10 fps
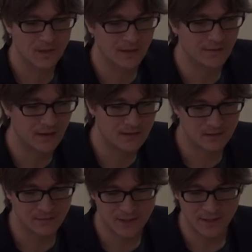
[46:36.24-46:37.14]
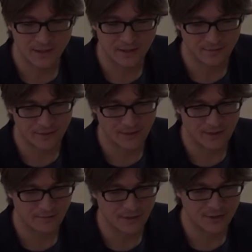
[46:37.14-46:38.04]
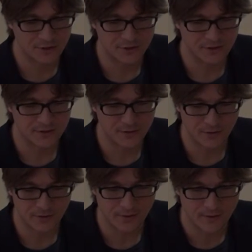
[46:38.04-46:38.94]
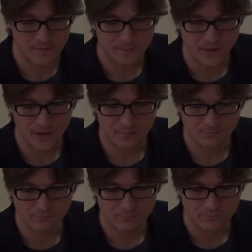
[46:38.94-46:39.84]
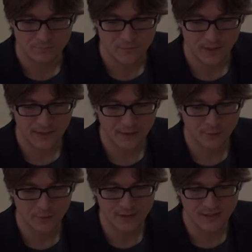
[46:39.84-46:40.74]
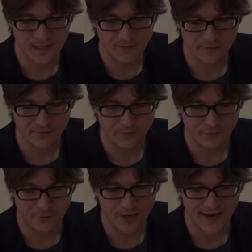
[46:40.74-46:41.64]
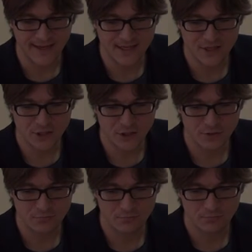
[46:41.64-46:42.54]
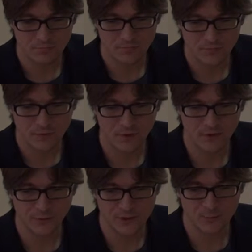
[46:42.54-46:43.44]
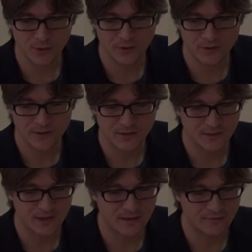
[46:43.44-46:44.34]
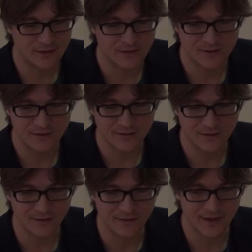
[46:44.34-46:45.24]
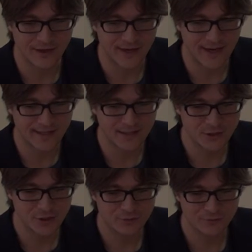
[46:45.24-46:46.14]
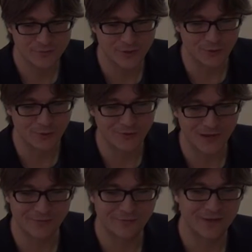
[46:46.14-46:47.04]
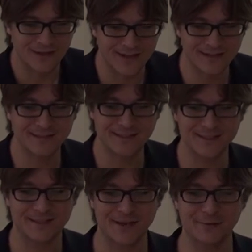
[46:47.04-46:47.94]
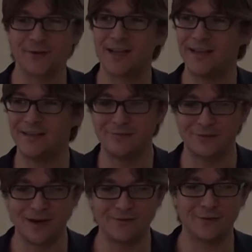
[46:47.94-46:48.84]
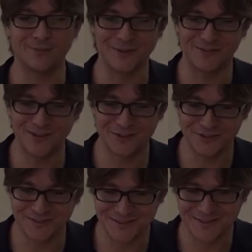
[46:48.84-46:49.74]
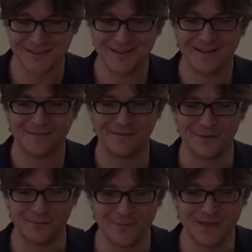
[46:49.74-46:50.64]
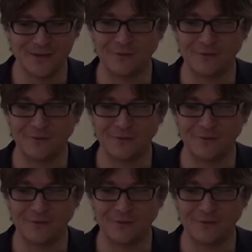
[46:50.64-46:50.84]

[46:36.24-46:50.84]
And there are some standard deviation and so on. I can do the same for age. All the respondents gave us their age. So I have again 685 observations with a mean